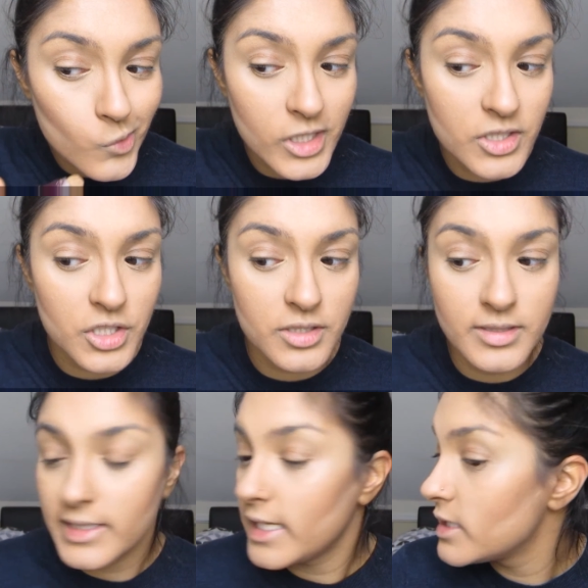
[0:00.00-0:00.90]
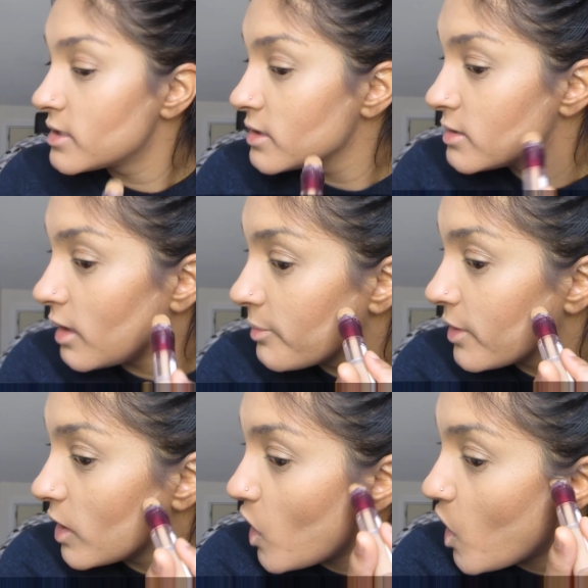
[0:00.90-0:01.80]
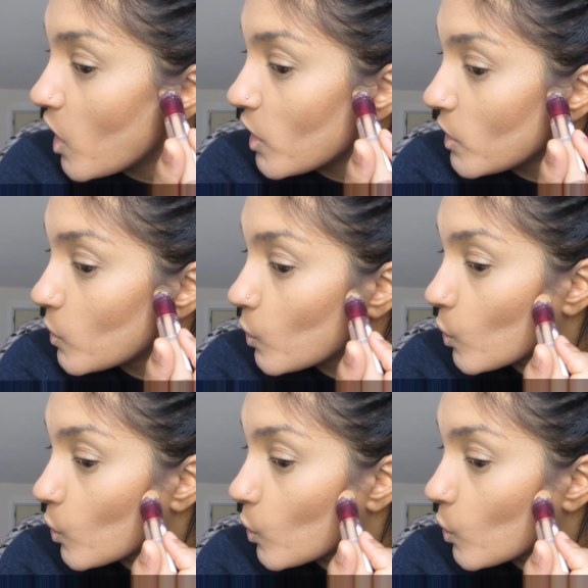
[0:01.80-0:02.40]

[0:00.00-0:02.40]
This just neatens up the line